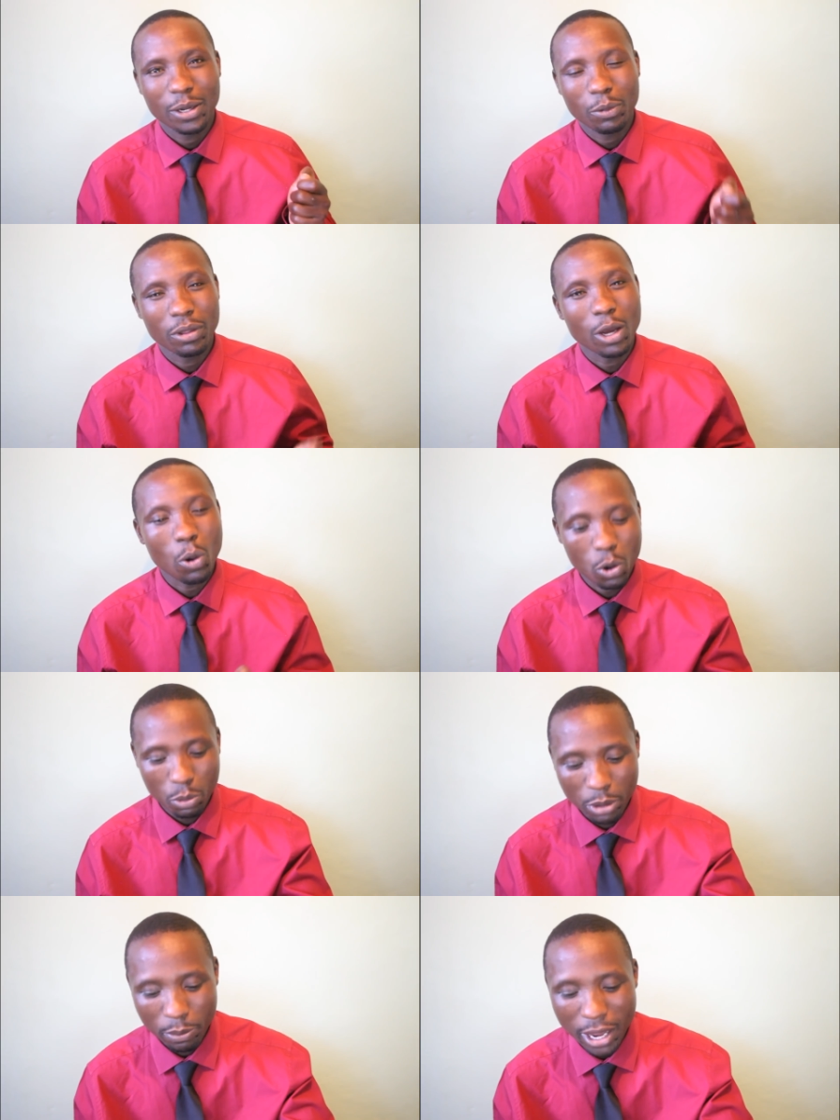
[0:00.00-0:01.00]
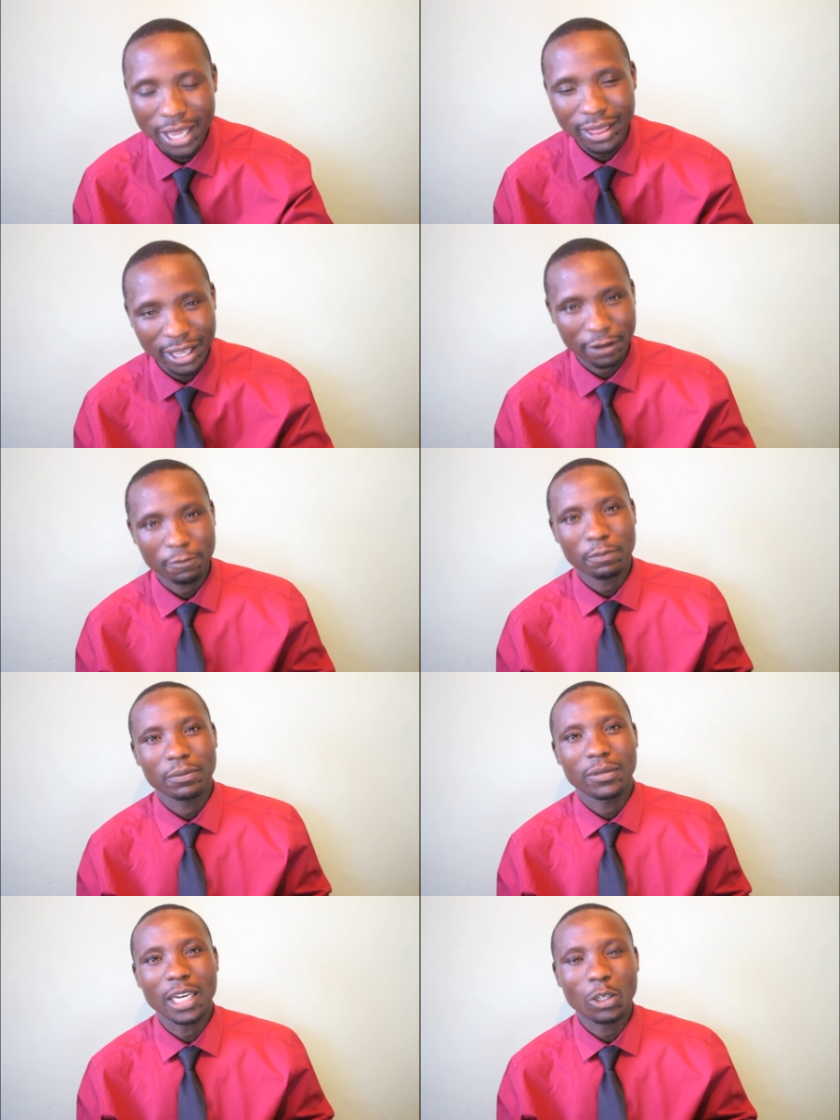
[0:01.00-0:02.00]
with the whole BBI thing.
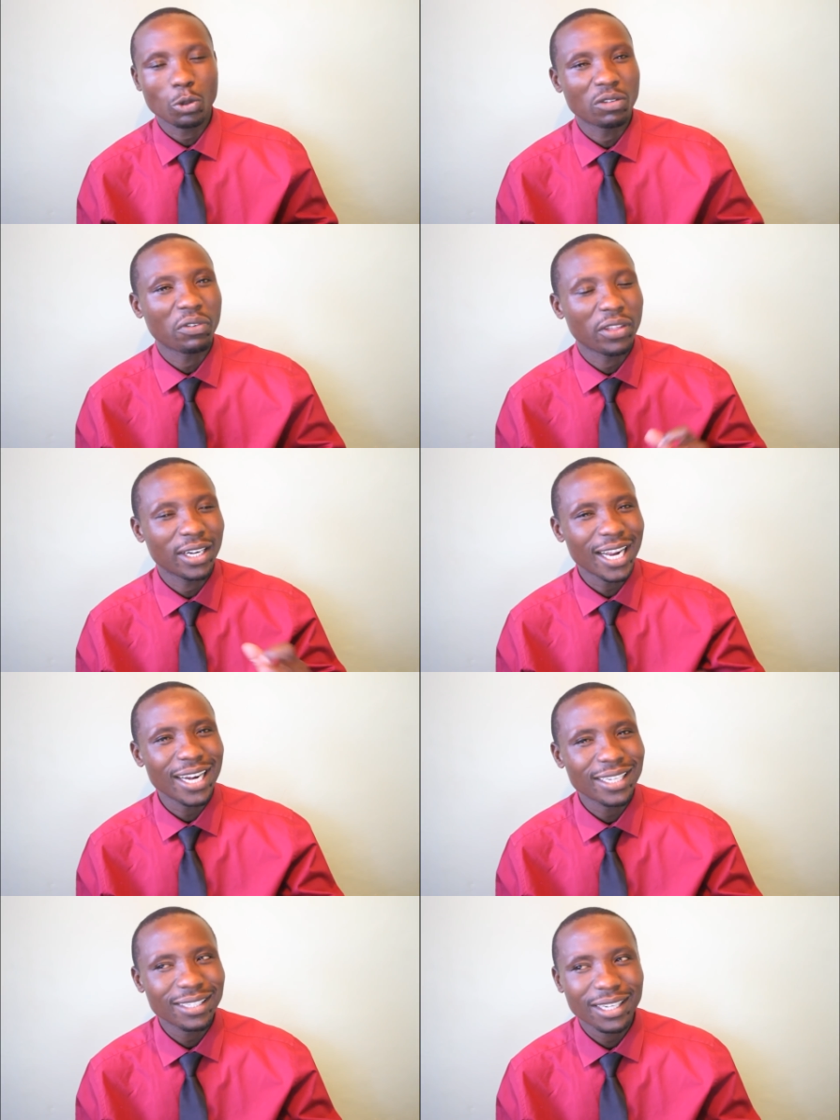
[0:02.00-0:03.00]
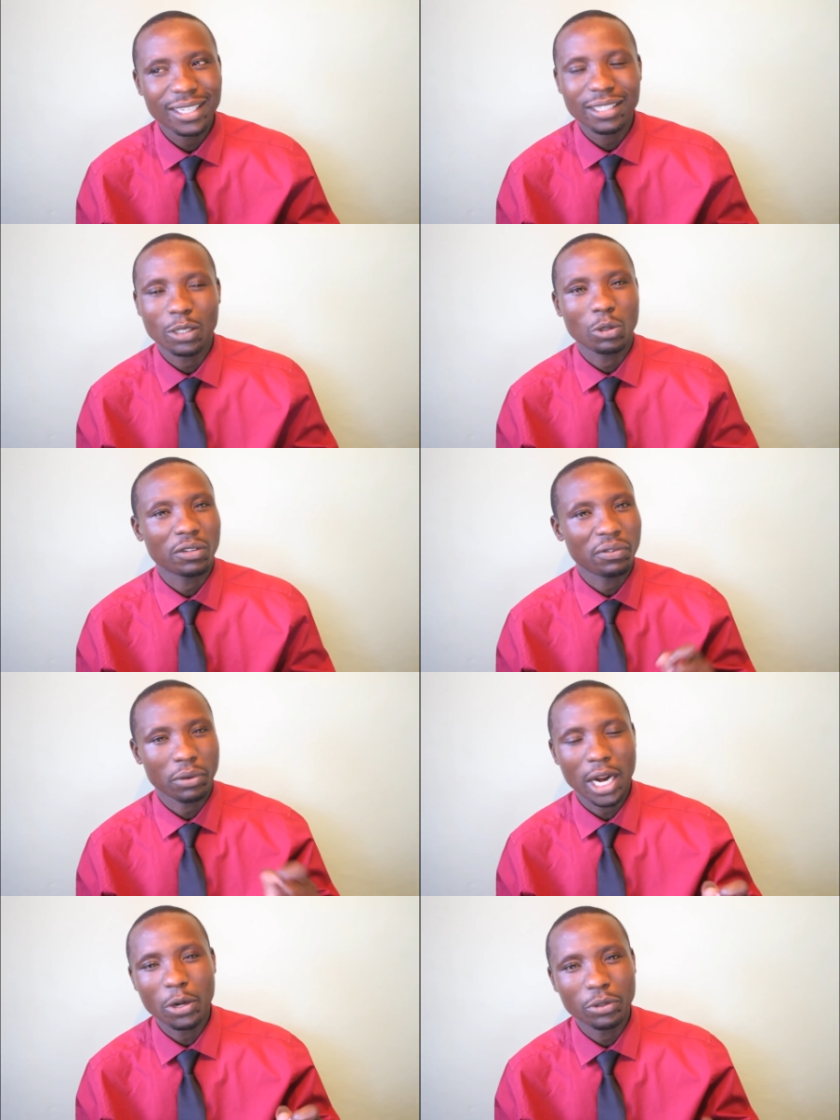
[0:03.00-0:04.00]
That it was for the dynasties, it was for
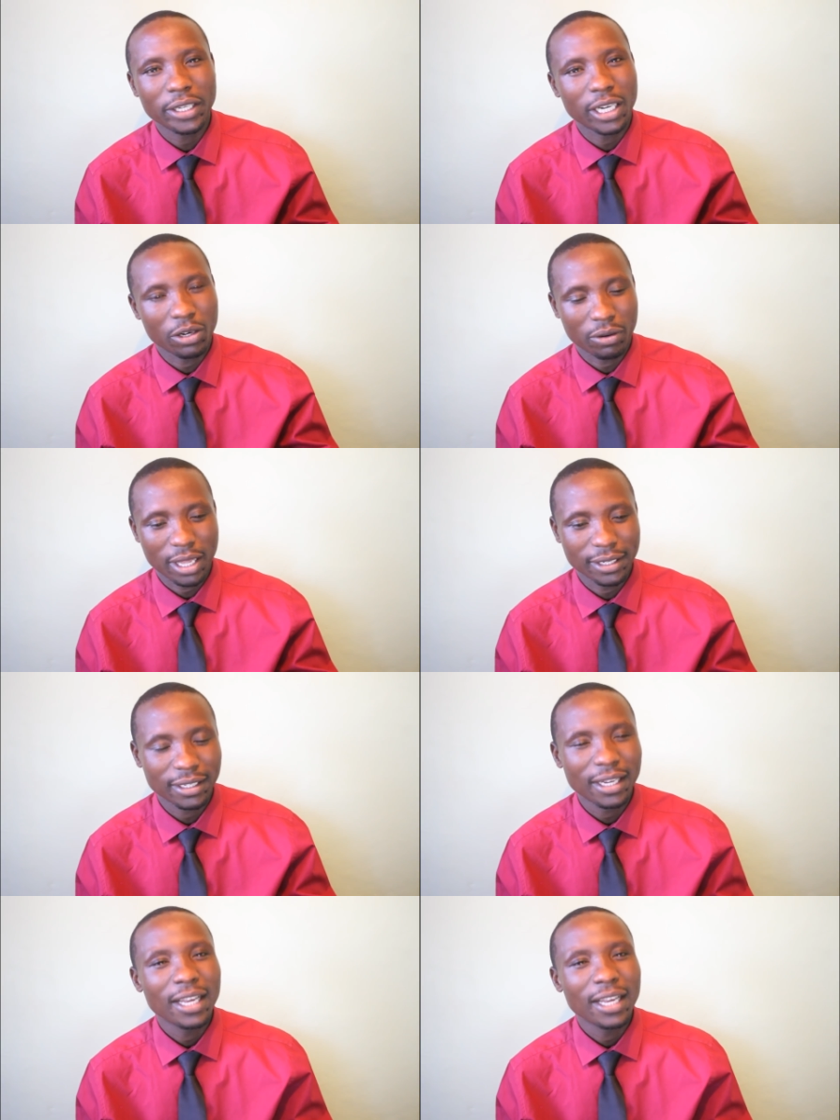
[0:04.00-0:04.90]
Raila Odinga and all that.